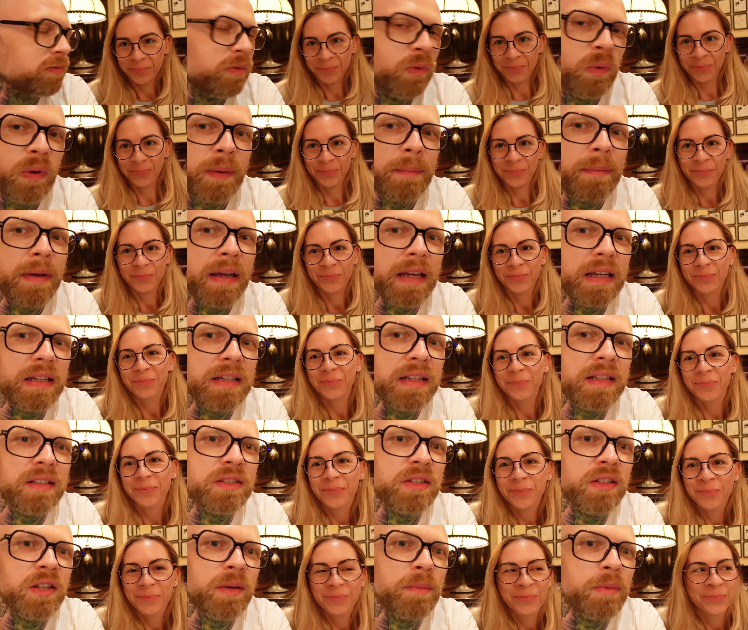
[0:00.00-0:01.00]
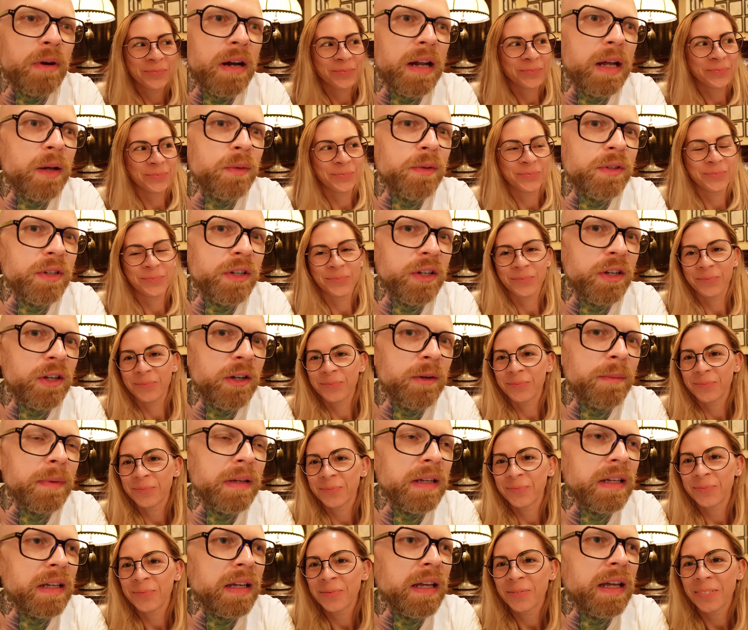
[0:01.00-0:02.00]
Speaker 1: We made it to the Brown
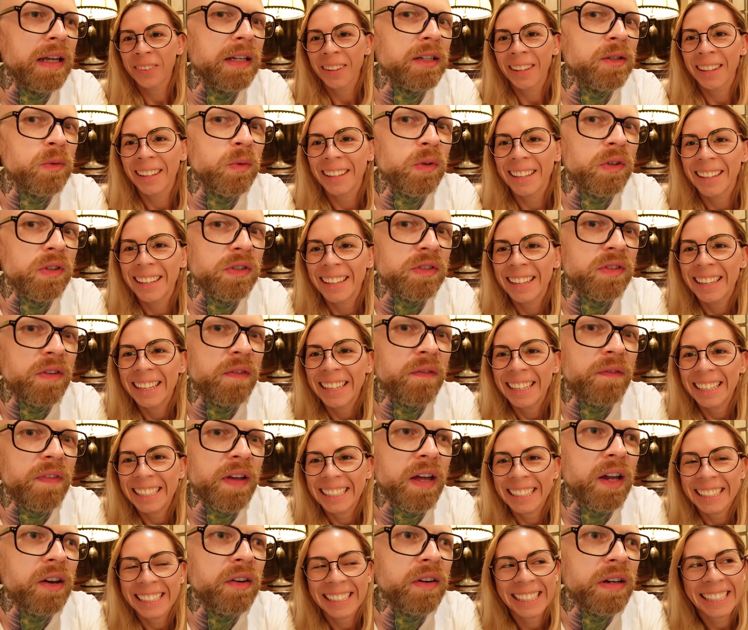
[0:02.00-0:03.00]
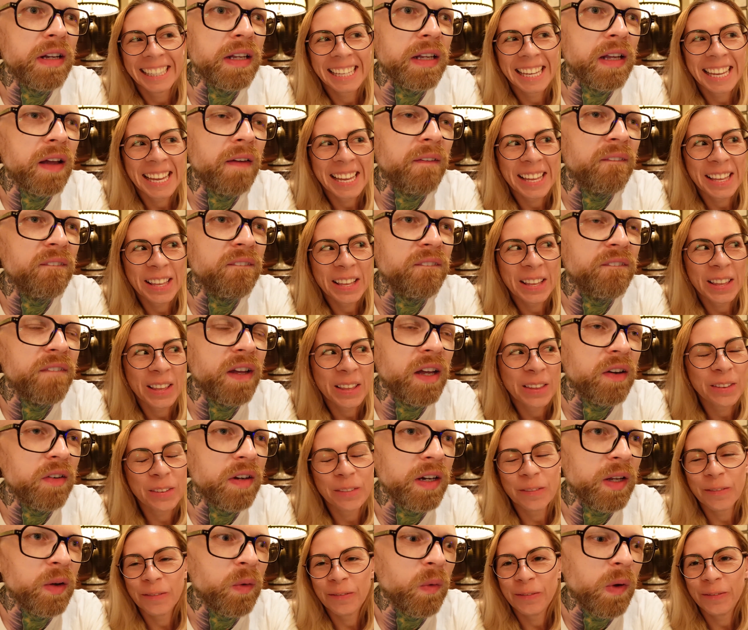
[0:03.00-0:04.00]
Derby. It was very,
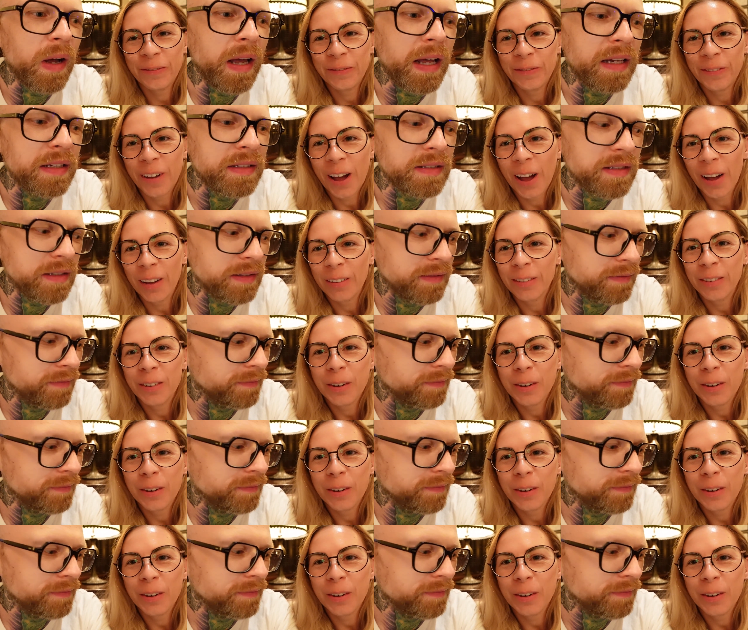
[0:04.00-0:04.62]
very wet. I've